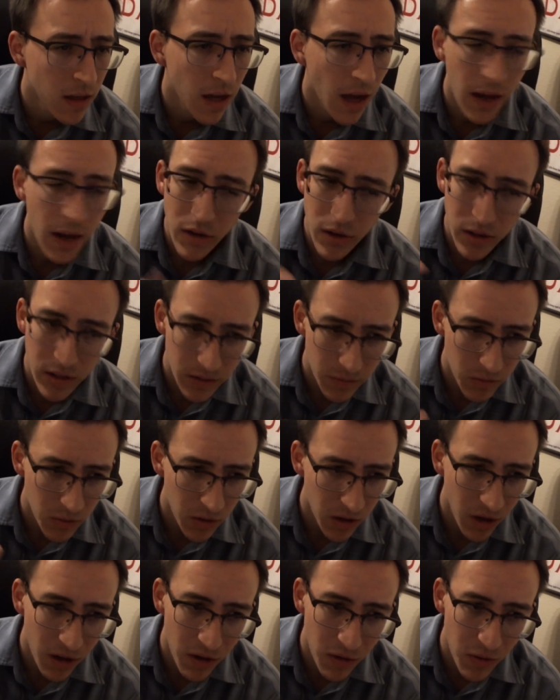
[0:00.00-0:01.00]
I don't know, it's
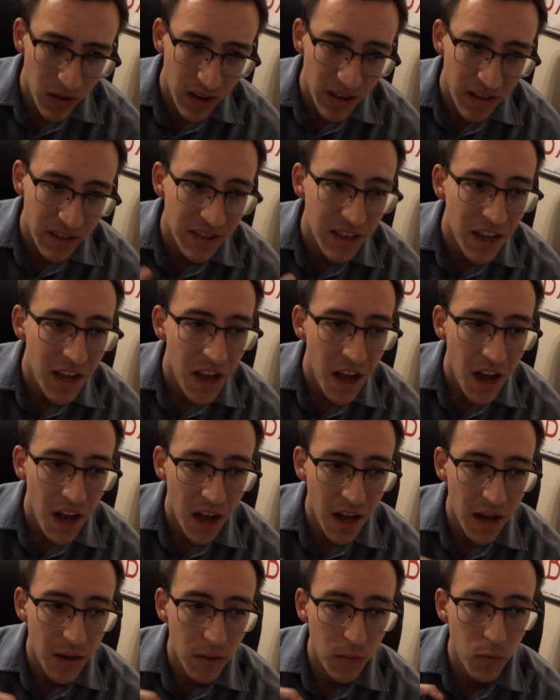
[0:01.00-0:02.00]
really hard to read this.
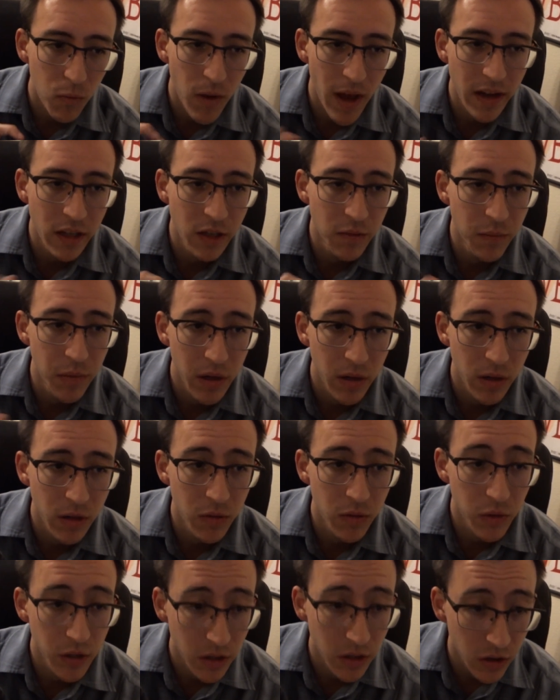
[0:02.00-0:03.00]
Red is Pierce,
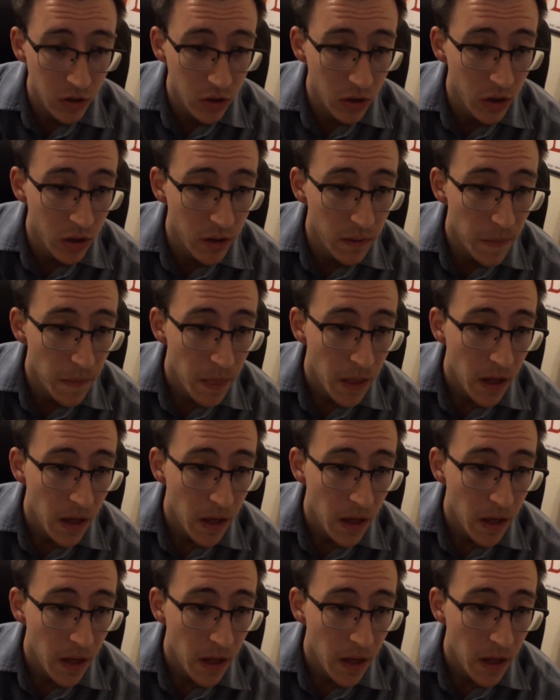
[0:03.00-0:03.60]
which is good.